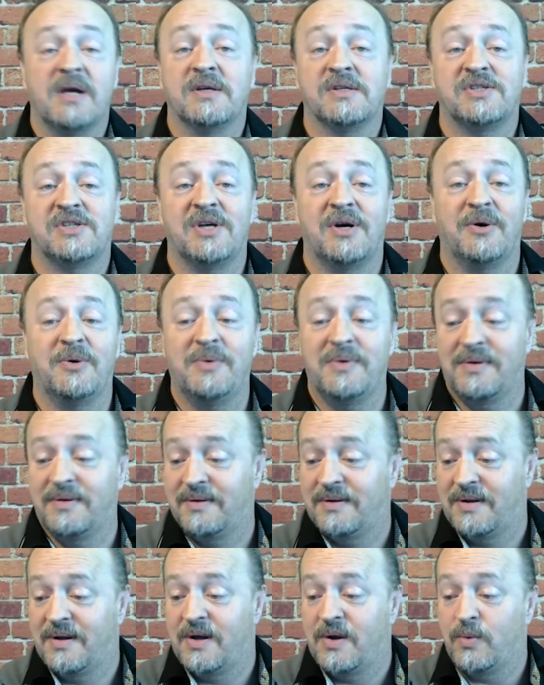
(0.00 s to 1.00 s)
so
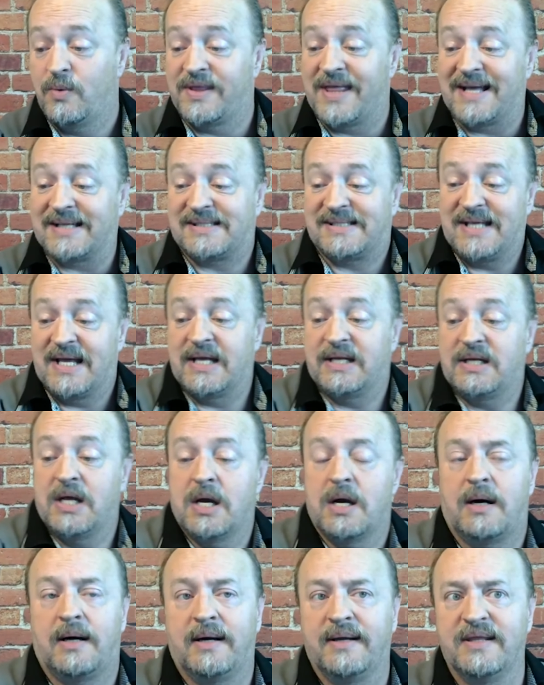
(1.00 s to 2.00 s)
with that said,
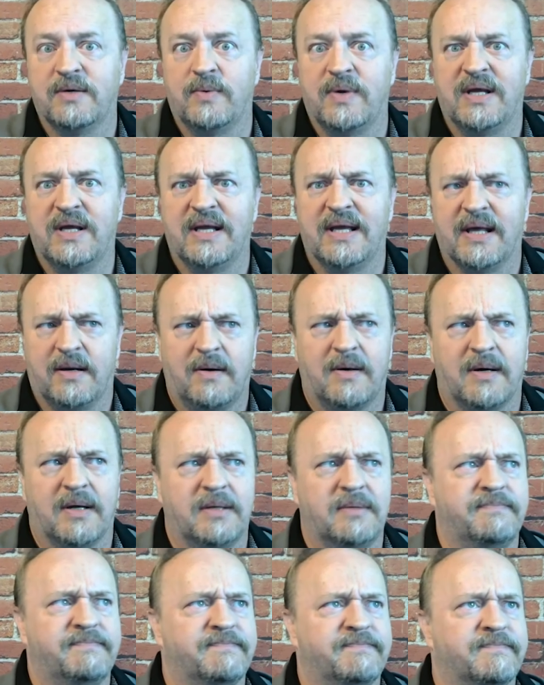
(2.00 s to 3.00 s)
I think we can get
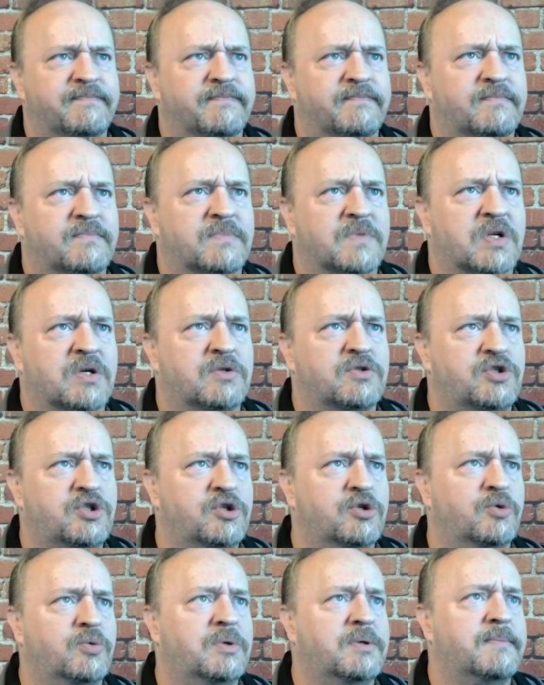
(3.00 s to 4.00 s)
on
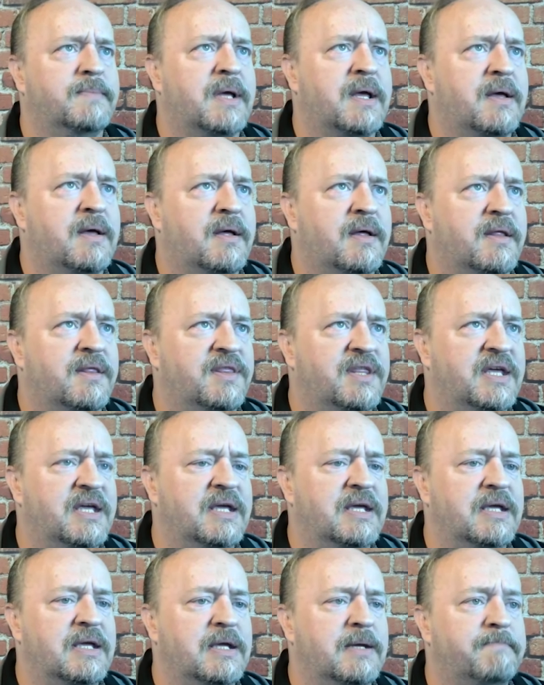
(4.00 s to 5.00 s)
to
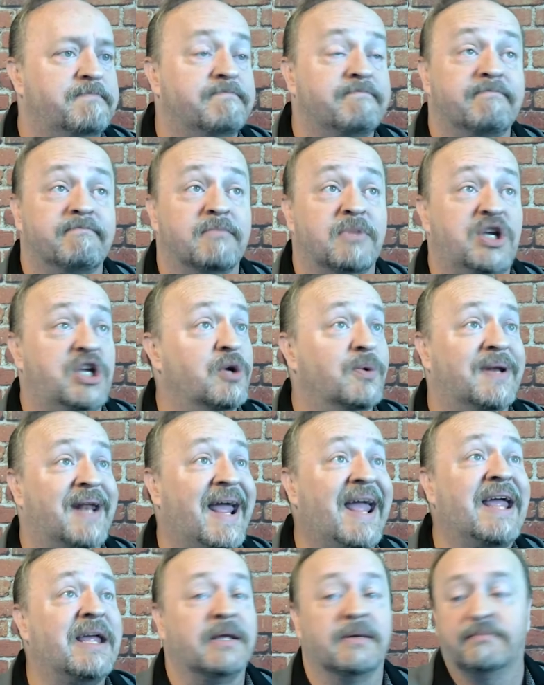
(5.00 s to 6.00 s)
the
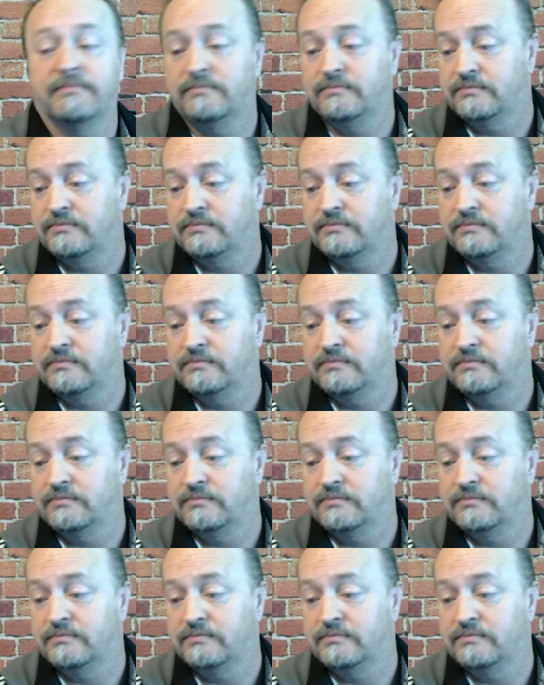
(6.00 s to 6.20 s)
Q&A.